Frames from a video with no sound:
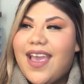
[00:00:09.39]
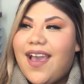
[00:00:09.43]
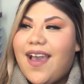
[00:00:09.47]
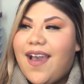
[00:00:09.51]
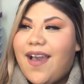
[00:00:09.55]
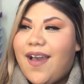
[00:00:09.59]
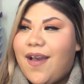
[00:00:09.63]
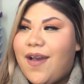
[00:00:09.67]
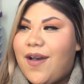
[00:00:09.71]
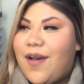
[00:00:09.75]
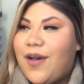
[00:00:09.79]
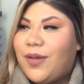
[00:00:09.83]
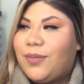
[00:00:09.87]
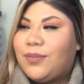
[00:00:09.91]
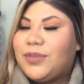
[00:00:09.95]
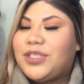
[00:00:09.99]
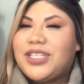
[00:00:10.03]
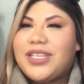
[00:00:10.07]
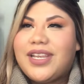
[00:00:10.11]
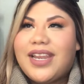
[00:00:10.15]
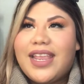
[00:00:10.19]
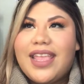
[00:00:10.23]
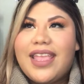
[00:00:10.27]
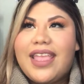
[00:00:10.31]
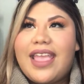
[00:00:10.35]

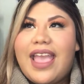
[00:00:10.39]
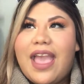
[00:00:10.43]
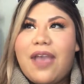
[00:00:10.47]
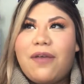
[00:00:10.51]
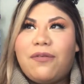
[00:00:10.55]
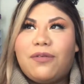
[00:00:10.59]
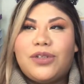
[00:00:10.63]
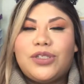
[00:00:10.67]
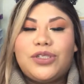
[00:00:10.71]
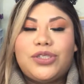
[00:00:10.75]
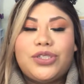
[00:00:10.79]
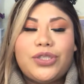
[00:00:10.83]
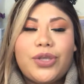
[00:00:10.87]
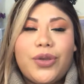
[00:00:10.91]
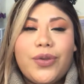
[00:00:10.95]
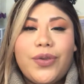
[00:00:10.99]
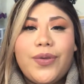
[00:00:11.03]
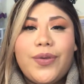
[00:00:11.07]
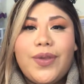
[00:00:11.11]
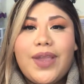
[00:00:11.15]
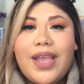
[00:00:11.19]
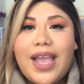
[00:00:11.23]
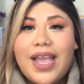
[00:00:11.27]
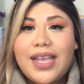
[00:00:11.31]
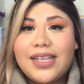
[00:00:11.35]
Today I will show you
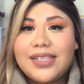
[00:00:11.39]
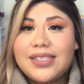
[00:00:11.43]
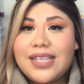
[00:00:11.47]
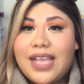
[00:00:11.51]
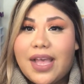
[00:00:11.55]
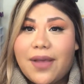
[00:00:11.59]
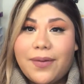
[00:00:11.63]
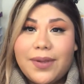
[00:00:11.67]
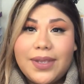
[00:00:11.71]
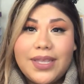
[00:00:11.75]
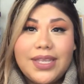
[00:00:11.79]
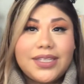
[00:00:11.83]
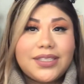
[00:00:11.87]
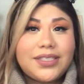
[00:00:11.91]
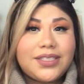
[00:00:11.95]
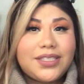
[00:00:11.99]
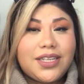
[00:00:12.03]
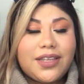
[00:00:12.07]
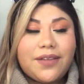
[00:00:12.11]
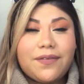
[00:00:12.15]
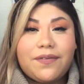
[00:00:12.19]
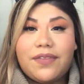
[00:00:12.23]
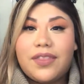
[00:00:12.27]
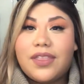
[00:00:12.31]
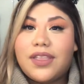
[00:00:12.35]
guys how I
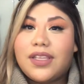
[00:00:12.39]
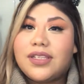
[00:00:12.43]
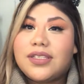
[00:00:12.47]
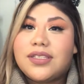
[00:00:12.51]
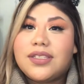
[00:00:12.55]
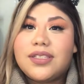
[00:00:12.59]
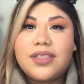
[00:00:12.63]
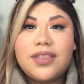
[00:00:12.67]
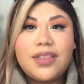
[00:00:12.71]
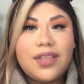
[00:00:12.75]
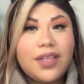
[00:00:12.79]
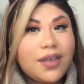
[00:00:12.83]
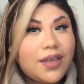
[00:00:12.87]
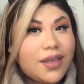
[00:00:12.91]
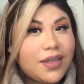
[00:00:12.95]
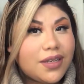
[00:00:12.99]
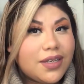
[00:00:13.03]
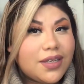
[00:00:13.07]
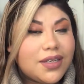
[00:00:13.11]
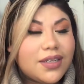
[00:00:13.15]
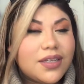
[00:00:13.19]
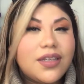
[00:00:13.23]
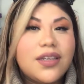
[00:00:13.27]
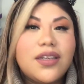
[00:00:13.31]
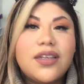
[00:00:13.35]
achieved this
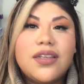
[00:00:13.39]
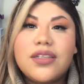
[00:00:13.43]
look.